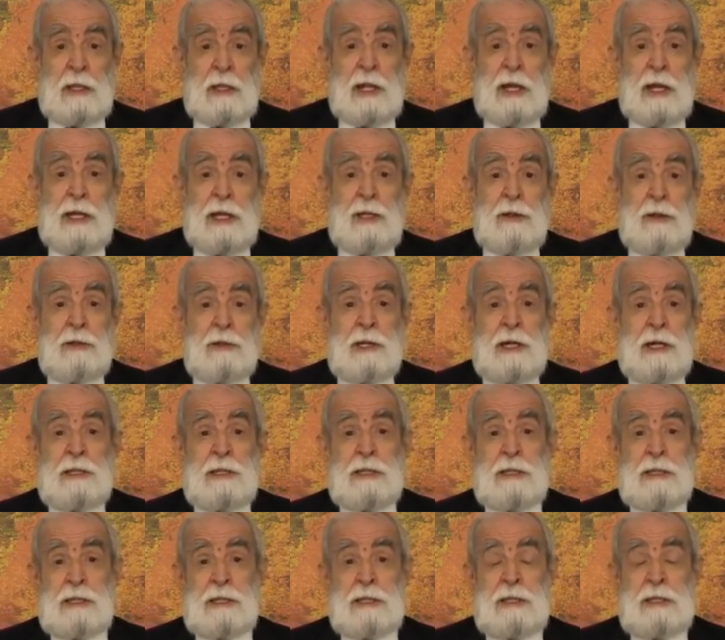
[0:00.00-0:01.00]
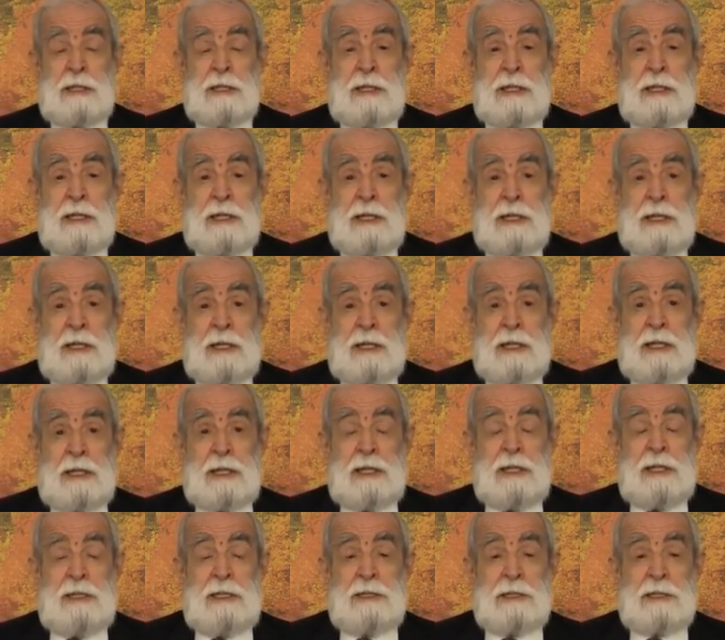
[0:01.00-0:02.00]
Allah ile olan
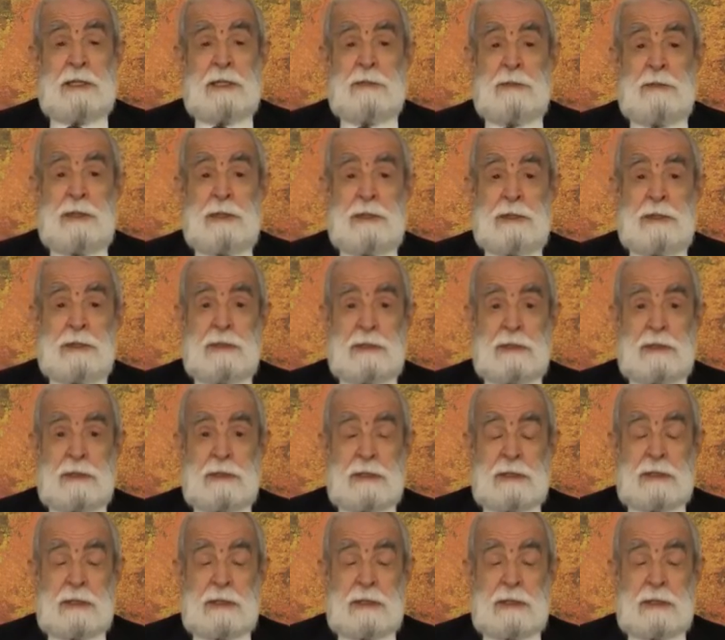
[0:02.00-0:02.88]
ilişkimiz